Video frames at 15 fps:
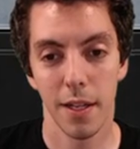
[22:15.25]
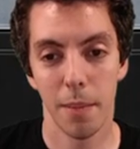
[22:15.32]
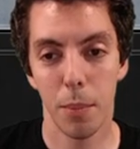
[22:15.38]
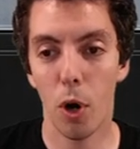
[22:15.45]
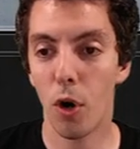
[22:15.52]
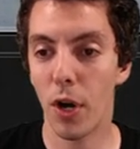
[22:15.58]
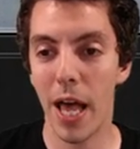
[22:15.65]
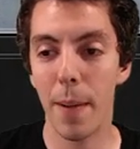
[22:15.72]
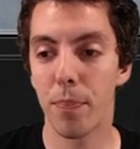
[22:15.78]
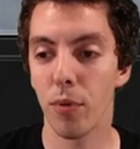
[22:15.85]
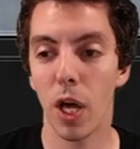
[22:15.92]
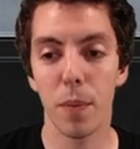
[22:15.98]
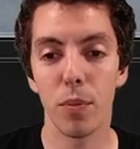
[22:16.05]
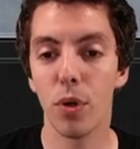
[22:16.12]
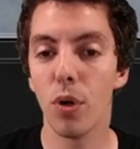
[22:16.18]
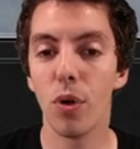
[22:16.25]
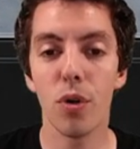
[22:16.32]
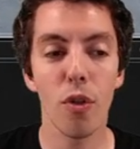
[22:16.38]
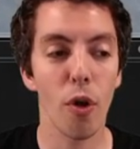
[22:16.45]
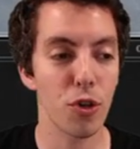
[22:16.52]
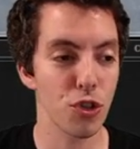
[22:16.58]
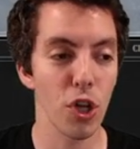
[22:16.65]
Pawn had Blood Moon.
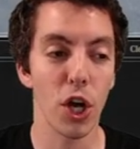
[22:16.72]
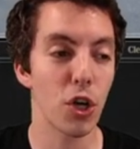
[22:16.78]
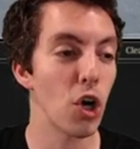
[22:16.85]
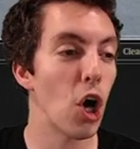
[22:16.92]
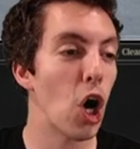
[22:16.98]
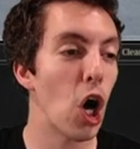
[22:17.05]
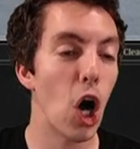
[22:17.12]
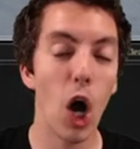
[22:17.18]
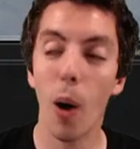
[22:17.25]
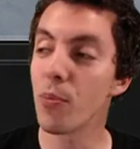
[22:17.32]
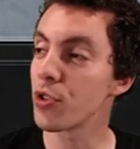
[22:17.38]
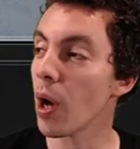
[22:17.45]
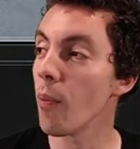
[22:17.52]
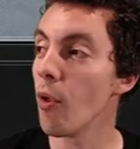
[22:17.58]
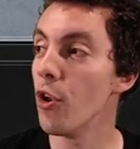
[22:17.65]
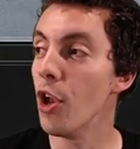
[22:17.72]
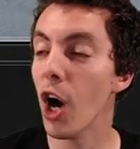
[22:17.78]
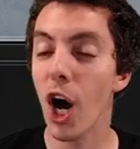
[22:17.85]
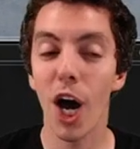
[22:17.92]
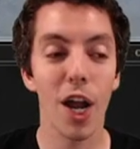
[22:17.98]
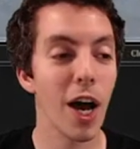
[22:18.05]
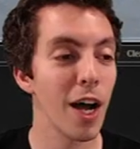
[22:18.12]
There's like, oh, I'm, I'm the nut.